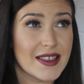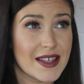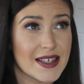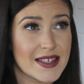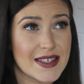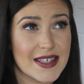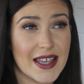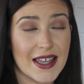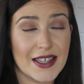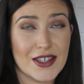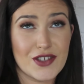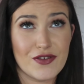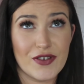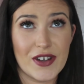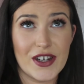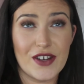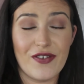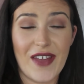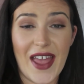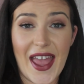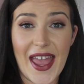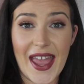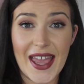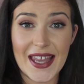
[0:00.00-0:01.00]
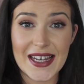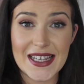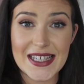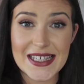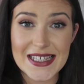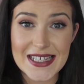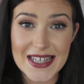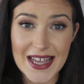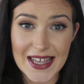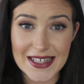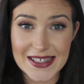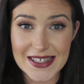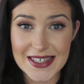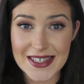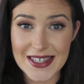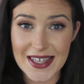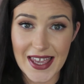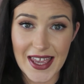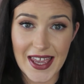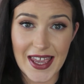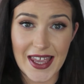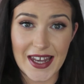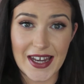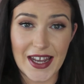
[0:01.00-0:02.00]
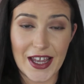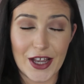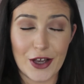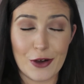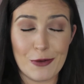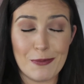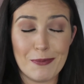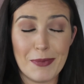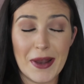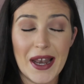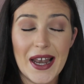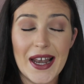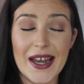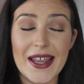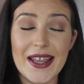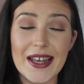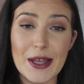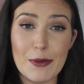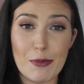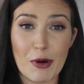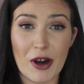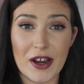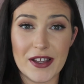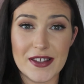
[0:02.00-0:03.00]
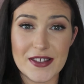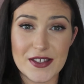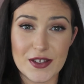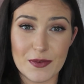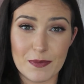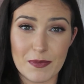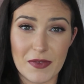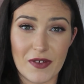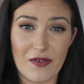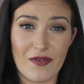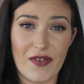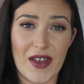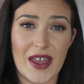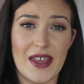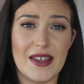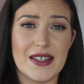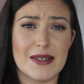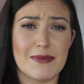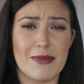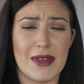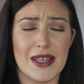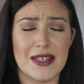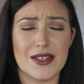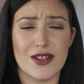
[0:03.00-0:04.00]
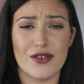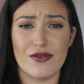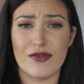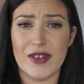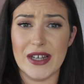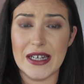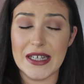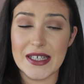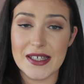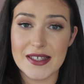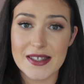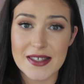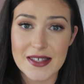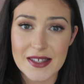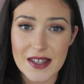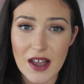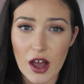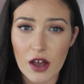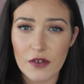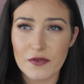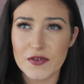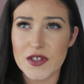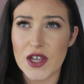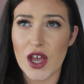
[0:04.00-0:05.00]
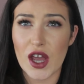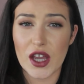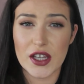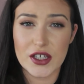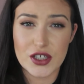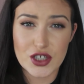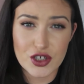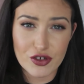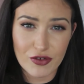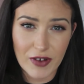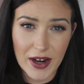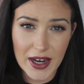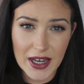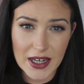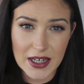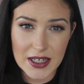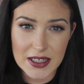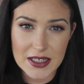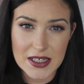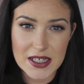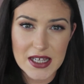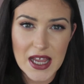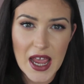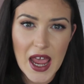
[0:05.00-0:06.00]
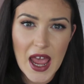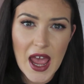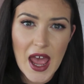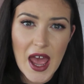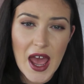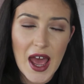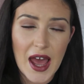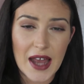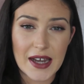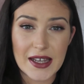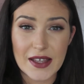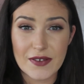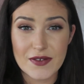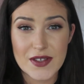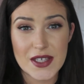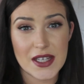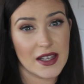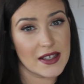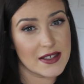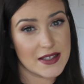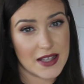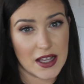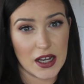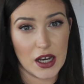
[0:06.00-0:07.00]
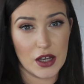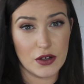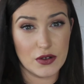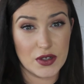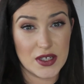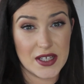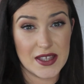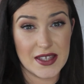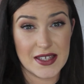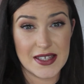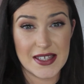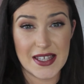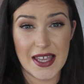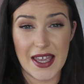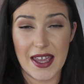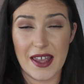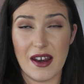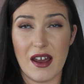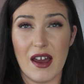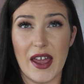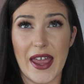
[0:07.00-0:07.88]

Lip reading: This gets rid of any dead skin. It completely brightens up the face, makes it really soft, hydrated, and gives a nice glow to the skin.